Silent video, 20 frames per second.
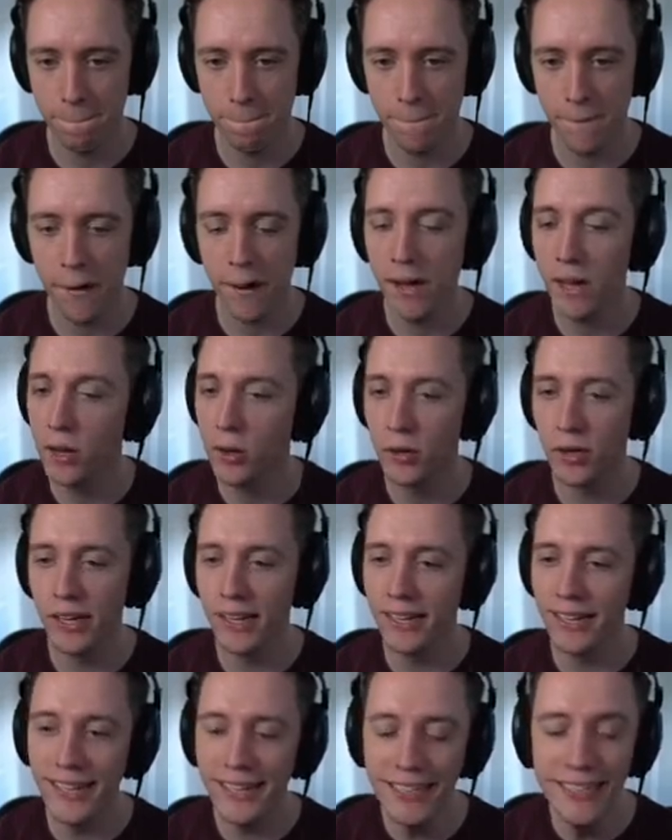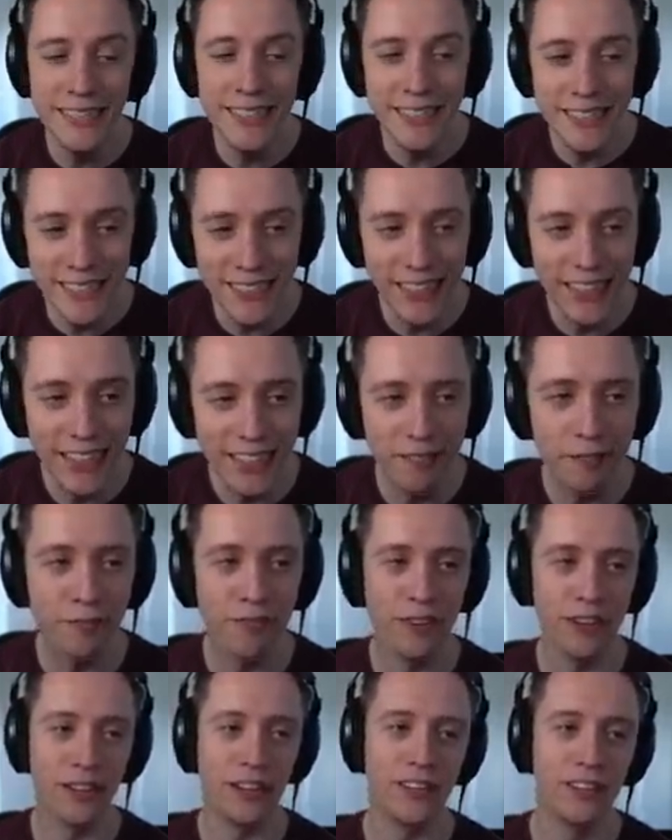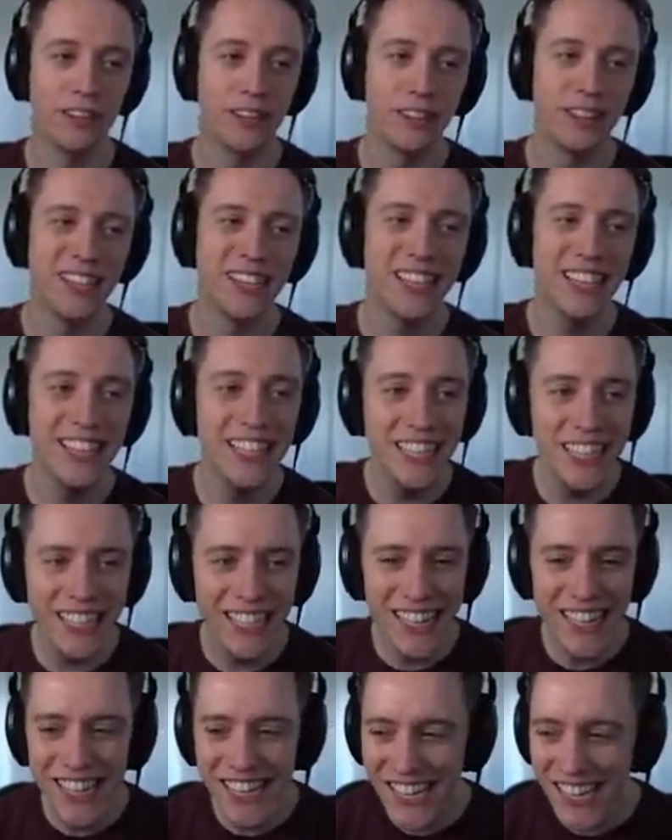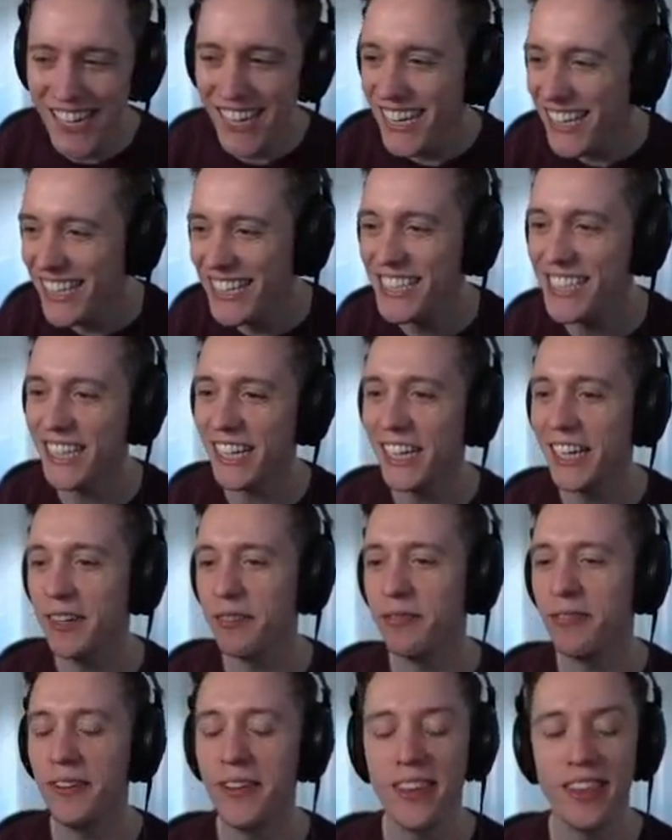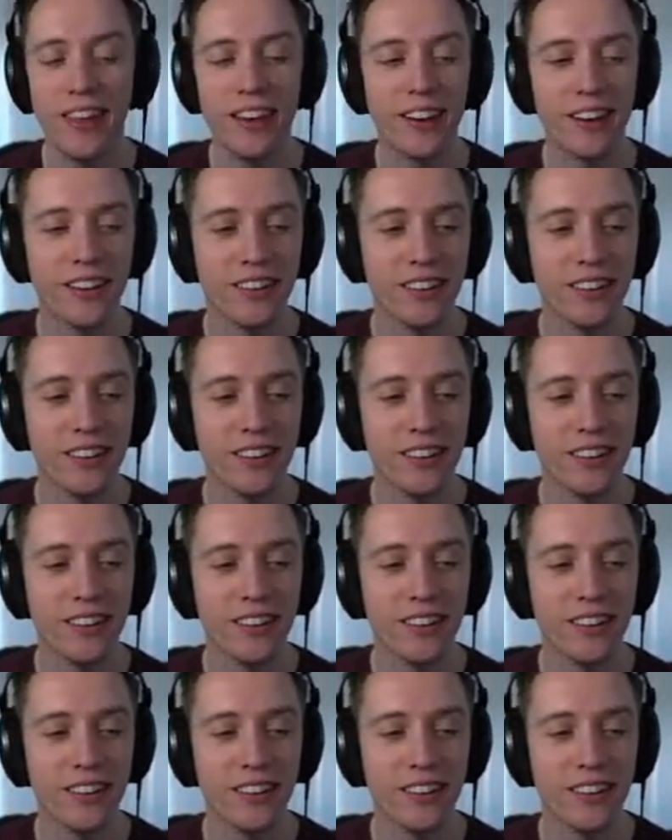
he could easily fit, easily fit there.